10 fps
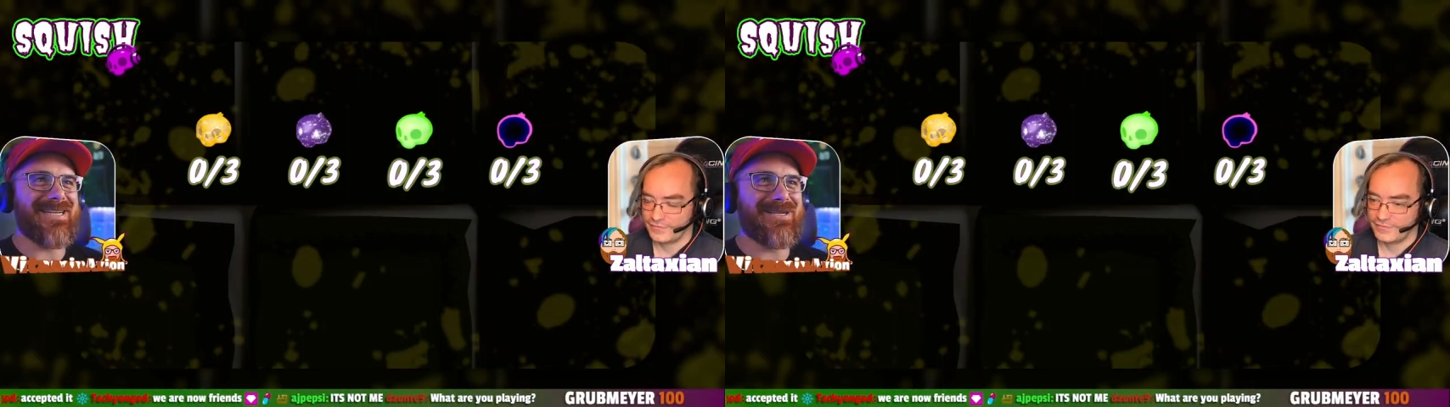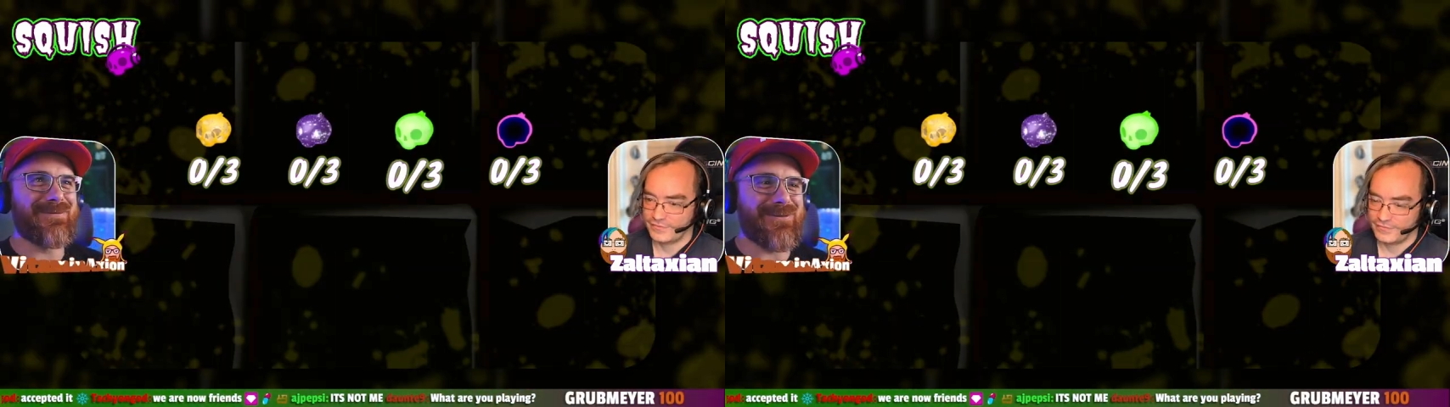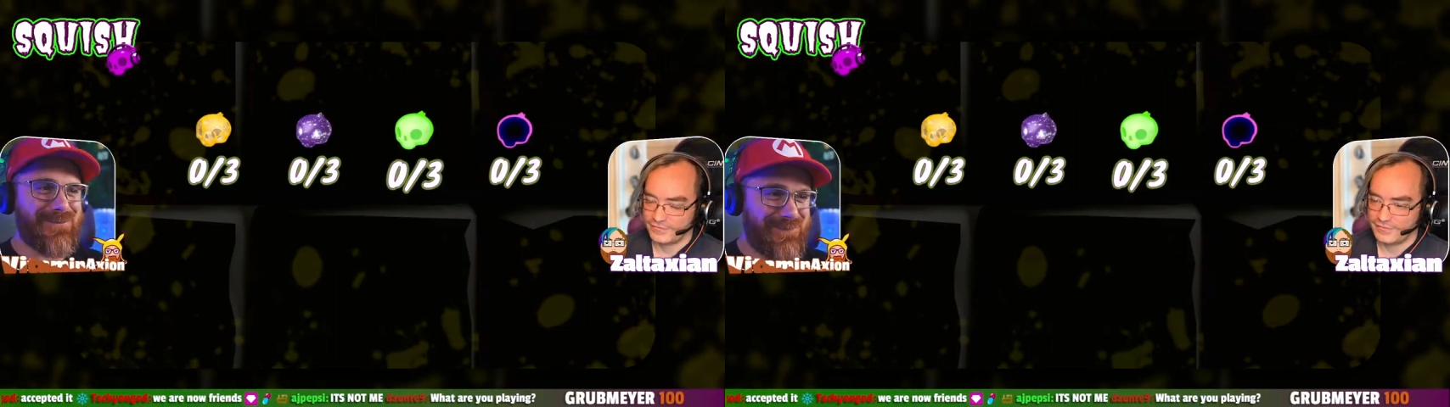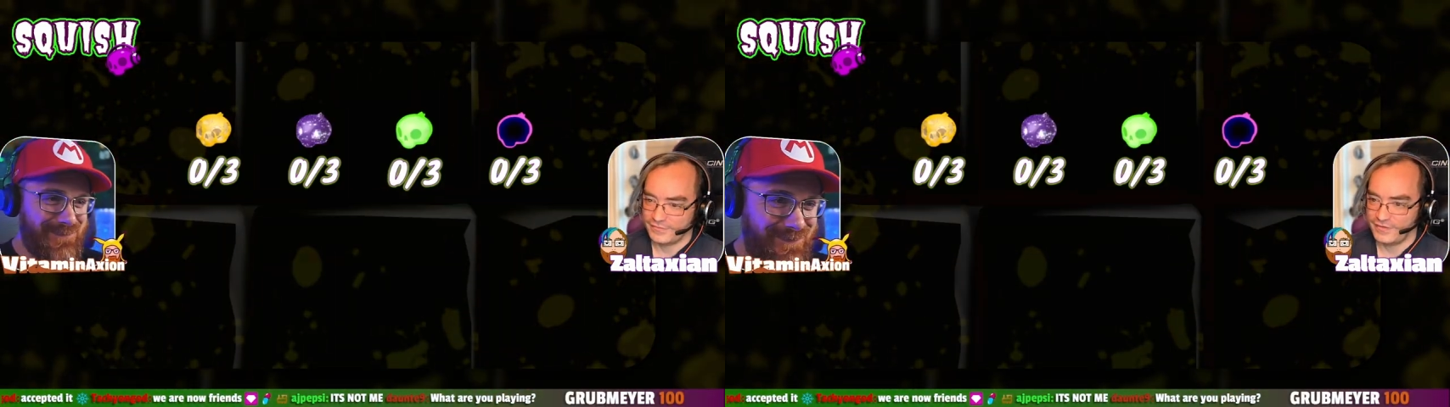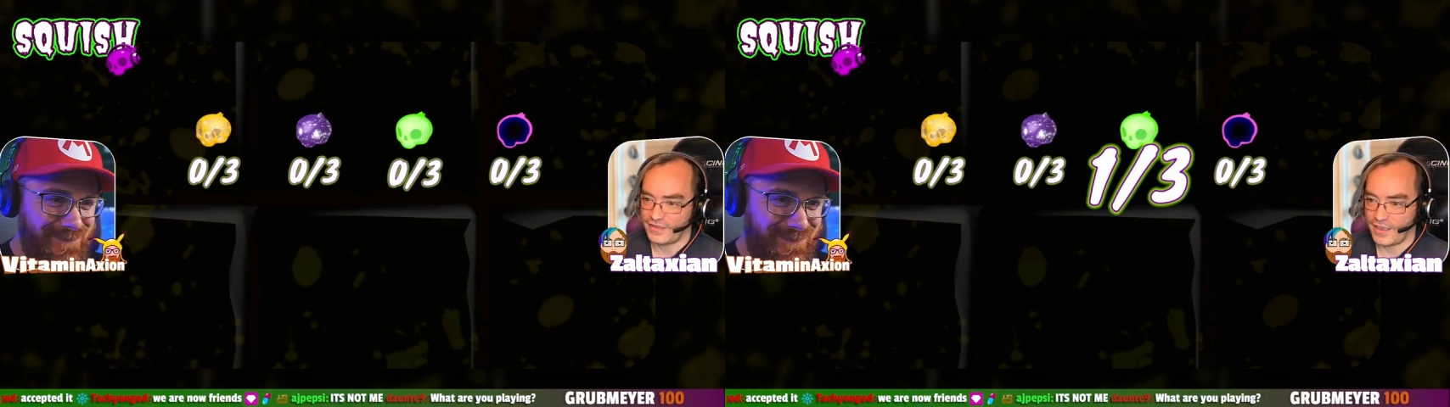Speaker 1: terrible.
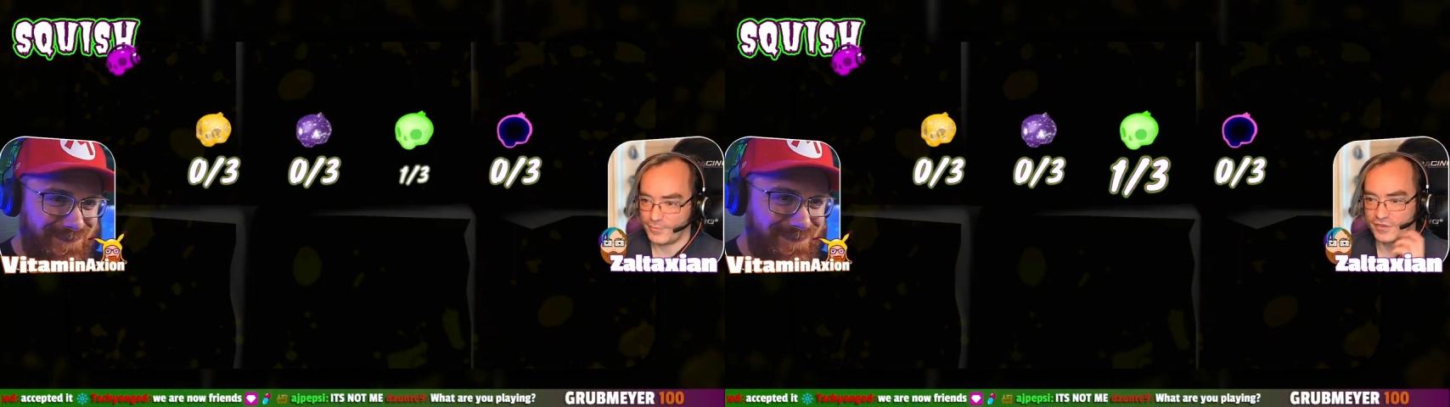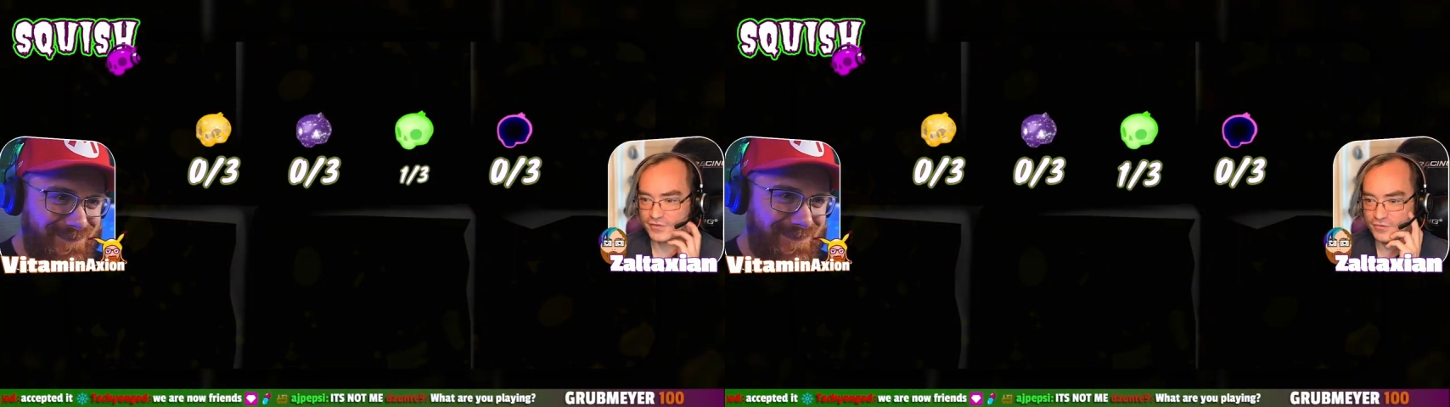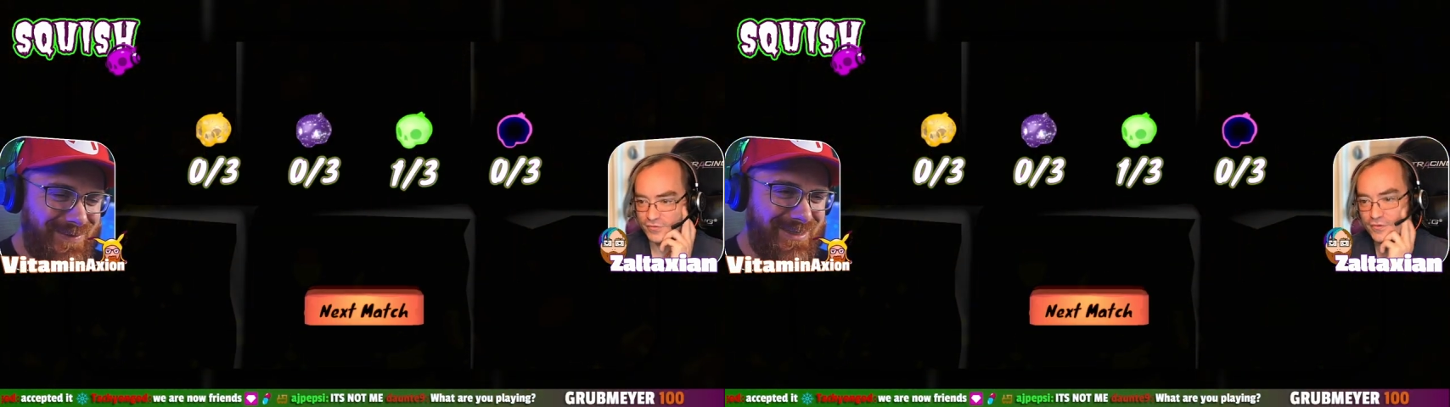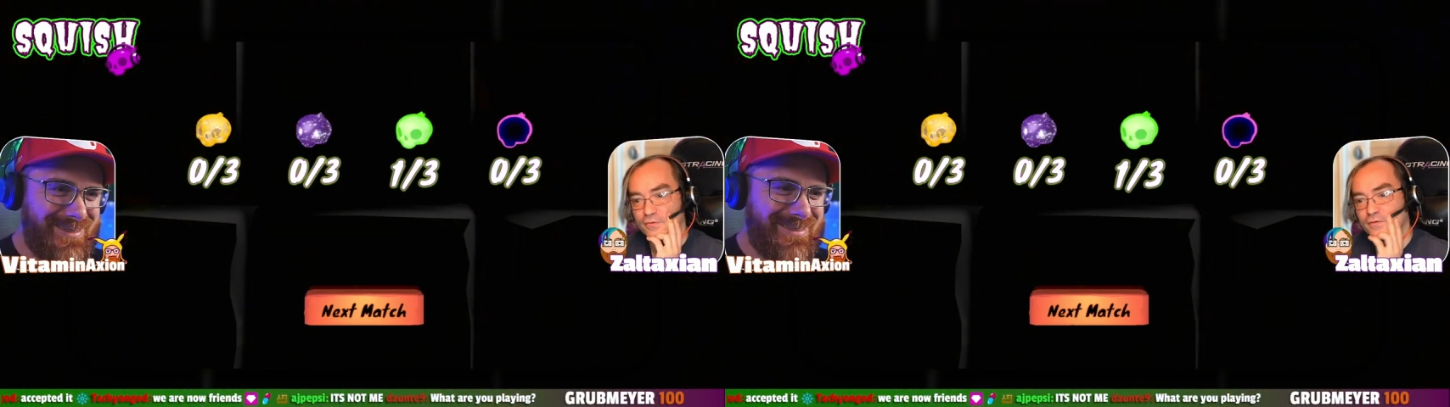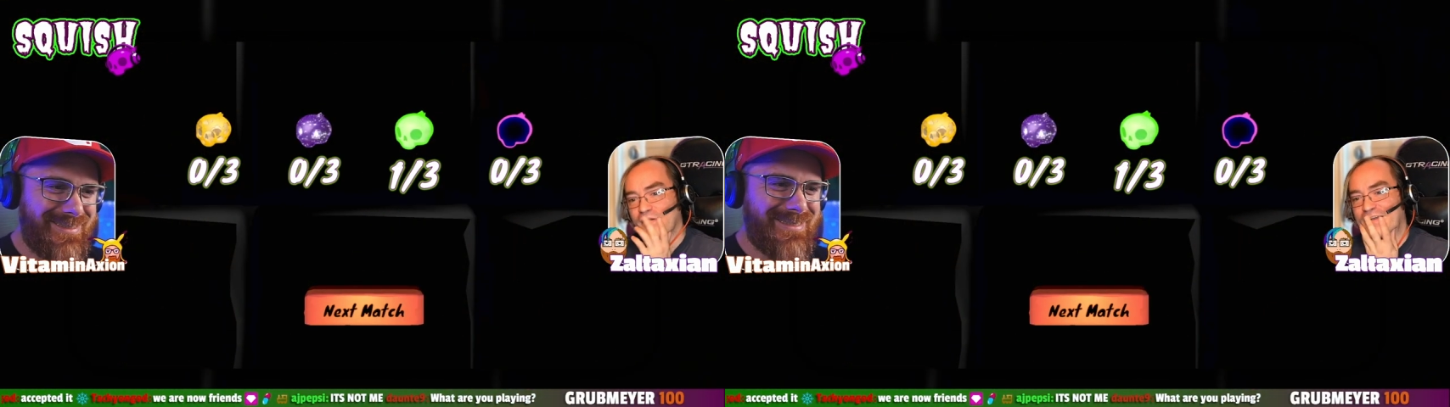He dabbed on you,
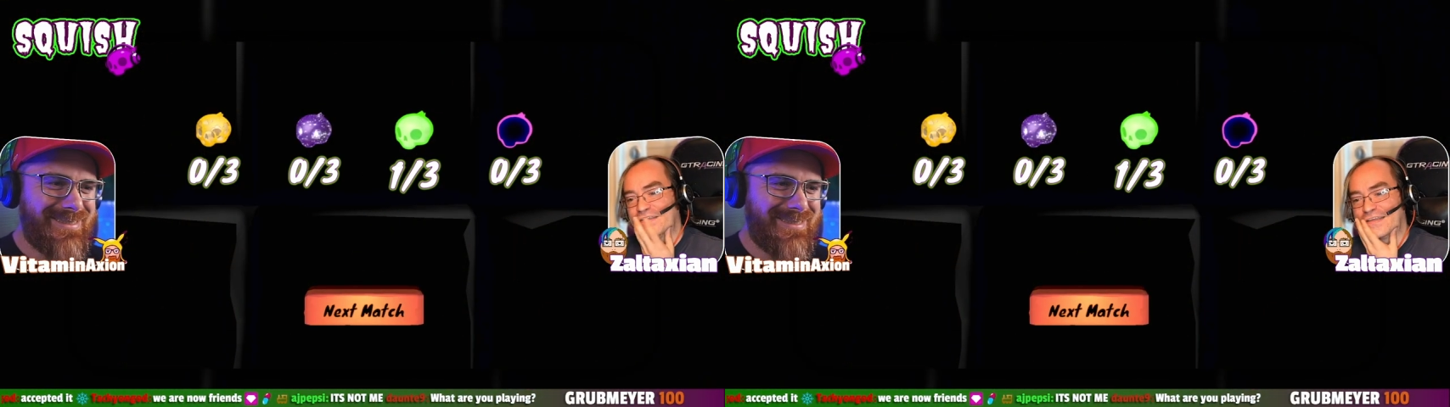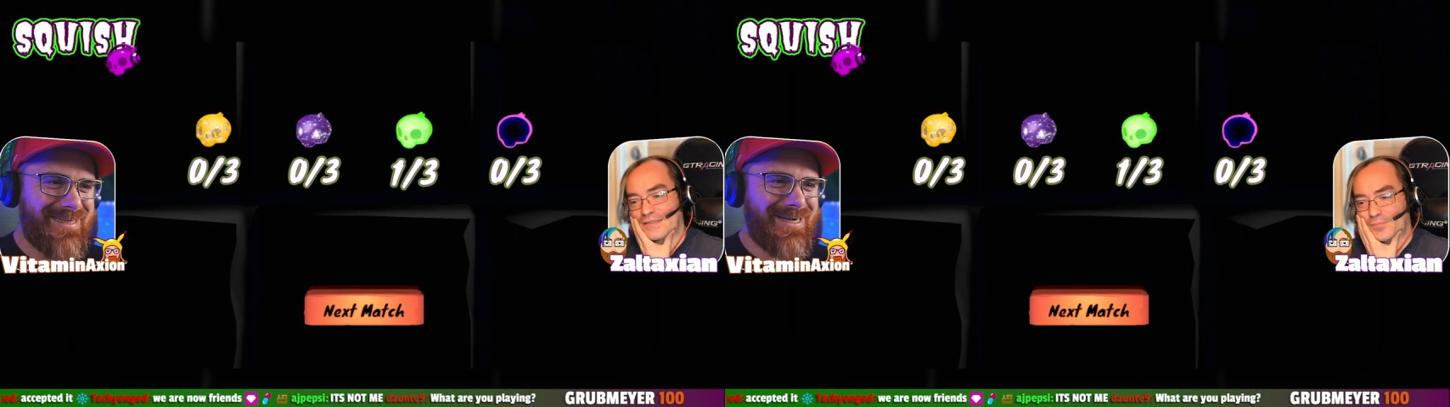too. Are you